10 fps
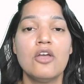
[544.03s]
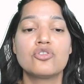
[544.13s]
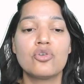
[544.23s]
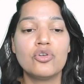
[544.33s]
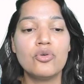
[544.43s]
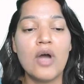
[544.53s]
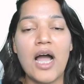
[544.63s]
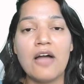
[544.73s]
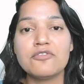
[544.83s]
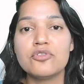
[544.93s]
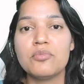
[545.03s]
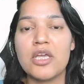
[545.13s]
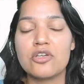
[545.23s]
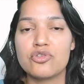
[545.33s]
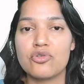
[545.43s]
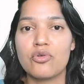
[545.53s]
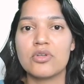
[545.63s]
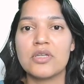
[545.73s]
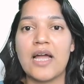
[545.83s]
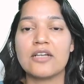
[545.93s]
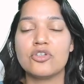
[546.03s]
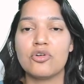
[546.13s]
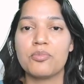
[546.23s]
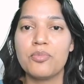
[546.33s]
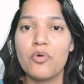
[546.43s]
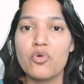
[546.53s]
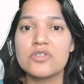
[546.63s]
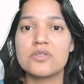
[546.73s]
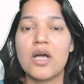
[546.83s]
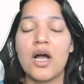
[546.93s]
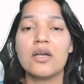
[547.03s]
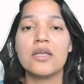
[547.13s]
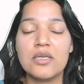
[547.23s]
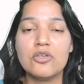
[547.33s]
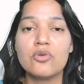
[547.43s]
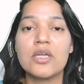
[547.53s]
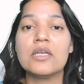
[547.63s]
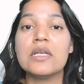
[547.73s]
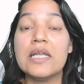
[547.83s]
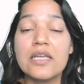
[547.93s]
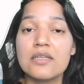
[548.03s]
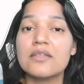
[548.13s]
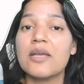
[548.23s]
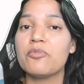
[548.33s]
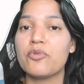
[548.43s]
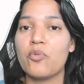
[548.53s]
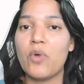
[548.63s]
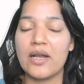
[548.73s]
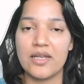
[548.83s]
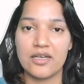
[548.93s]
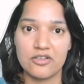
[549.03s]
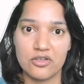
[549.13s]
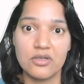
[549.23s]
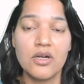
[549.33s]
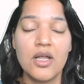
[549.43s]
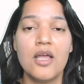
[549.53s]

So you have to make sure that your posts you can link them from one another.